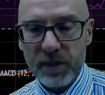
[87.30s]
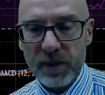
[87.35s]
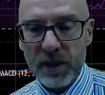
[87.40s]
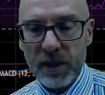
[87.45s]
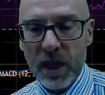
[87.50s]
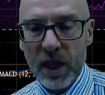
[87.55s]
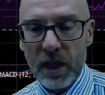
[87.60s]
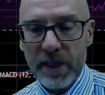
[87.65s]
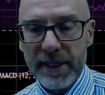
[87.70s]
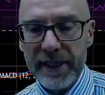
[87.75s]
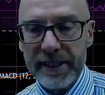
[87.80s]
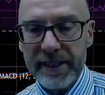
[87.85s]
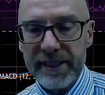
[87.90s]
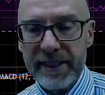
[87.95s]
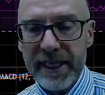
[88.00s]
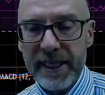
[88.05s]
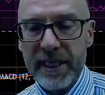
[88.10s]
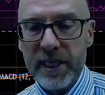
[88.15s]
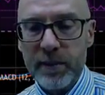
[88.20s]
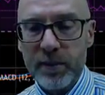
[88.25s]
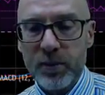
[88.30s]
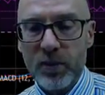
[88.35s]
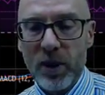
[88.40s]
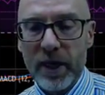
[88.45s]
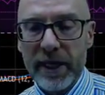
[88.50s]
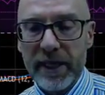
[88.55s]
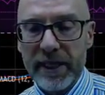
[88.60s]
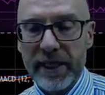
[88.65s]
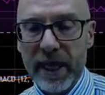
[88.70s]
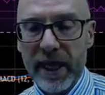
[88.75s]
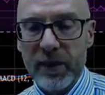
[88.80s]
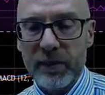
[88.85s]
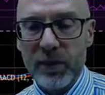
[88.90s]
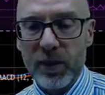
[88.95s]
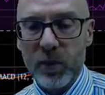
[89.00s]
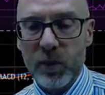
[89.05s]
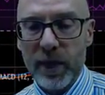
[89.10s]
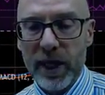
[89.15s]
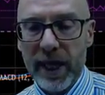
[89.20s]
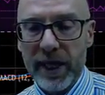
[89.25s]
you can see the breakdown
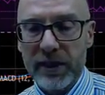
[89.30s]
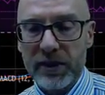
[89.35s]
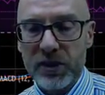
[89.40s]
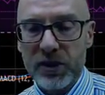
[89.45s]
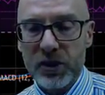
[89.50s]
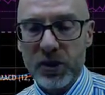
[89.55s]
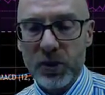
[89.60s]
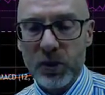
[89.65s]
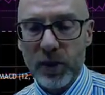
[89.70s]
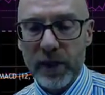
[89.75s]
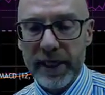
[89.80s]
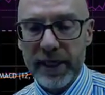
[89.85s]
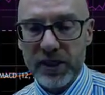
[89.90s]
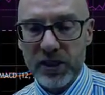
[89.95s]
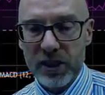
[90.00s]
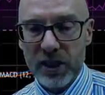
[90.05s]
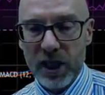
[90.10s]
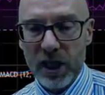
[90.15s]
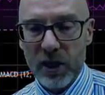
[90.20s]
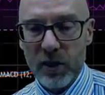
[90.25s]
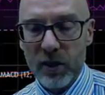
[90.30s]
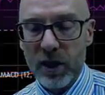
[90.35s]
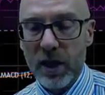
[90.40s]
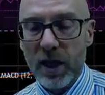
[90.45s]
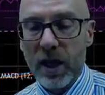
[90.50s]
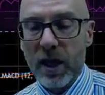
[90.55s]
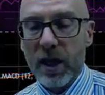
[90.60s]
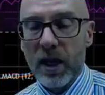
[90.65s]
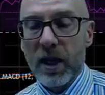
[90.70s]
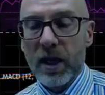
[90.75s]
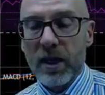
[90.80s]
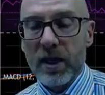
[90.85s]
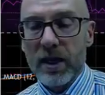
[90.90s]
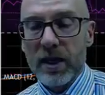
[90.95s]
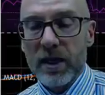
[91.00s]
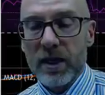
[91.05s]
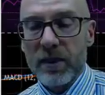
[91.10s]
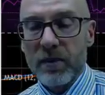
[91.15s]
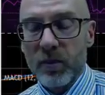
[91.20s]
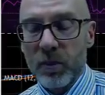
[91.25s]
that we had 2 weeks ago.
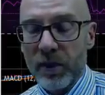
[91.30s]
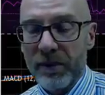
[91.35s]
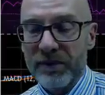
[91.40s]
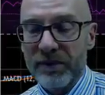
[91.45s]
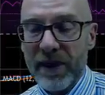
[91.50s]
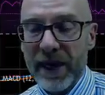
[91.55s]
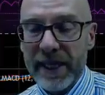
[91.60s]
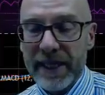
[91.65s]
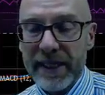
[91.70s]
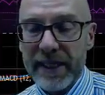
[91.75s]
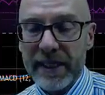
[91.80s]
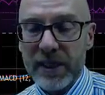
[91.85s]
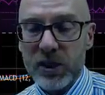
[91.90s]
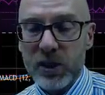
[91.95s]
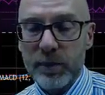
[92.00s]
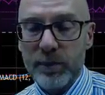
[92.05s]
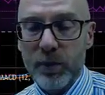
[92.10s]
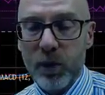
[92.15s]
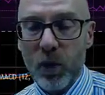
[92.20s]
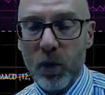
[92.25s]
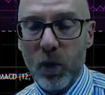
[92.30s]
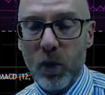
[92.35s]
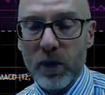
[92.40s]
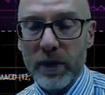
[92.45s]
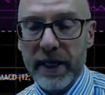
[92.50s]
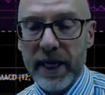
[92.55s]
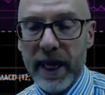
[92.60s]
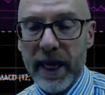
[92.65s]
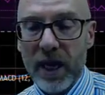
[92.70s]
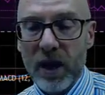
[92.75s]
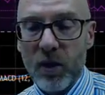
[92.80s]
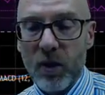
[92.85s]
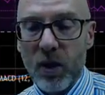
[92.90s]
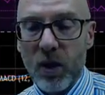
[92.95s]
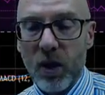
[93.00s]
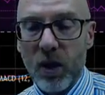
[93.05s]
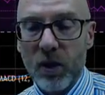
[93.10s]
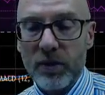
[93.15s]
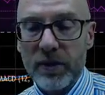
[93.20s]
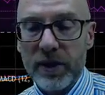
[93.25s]
We're finding support now
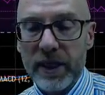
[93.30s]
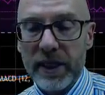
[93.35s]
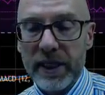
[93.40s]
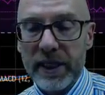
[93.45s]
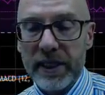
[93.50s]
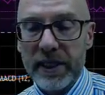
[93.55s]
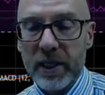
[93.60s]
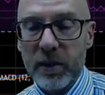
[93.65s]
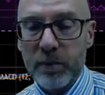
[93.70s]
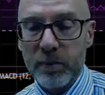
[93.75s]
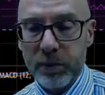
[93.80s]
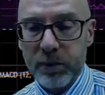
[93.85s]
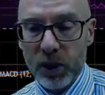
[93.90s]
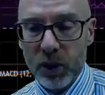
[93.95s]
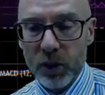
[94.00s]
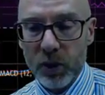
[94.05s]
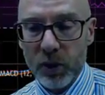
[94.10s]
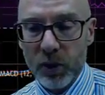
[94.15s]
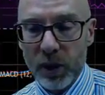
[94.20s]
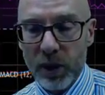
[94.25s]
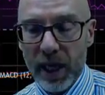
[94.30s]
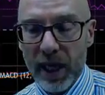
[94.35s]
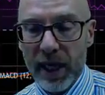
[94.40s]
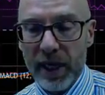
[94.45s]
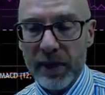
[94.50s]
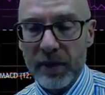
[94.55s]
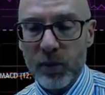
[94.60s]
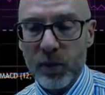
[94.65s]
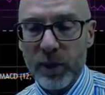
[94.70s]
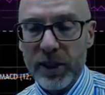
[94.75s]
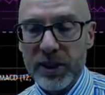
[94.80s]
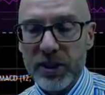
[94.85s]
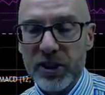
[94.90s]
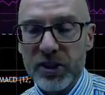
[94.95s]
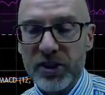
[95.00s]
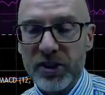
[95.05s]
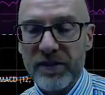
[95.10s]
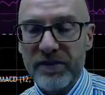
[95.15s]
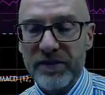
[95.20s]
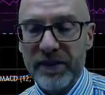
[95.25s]
on the blue line, which
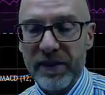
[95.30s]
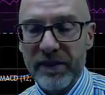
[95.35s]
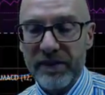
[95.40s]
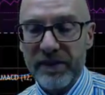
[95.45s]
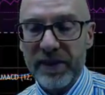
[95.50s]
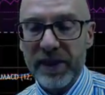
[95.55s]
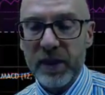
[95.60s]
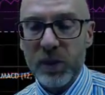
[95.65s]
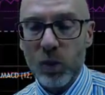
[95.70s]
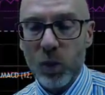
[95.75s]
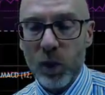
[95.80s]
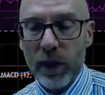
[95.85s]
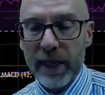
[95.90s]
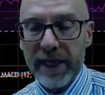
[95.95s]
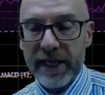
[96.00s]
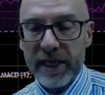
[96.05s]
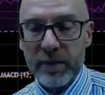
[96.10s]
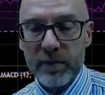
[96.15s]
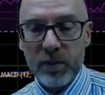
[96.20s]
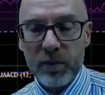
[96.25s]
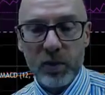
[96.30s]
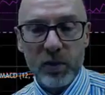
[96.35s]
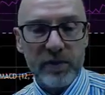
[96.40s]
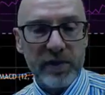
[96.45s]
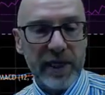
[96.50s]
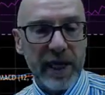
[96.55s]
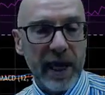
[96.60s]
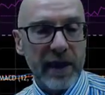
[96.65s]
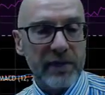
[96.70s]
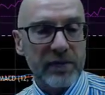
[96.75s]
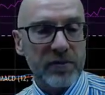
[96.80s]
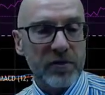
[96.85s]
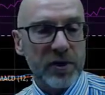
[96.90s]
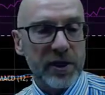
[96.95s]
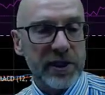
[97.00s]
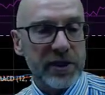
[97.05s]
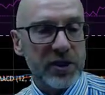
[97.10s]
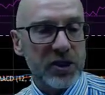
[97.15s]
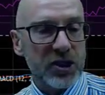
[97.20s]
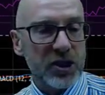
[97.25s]
is the 50-week moving
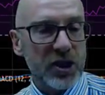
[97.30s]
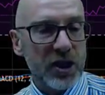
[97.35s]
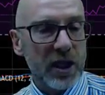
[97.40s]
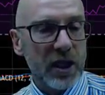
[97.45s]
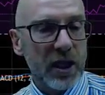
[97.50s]
average,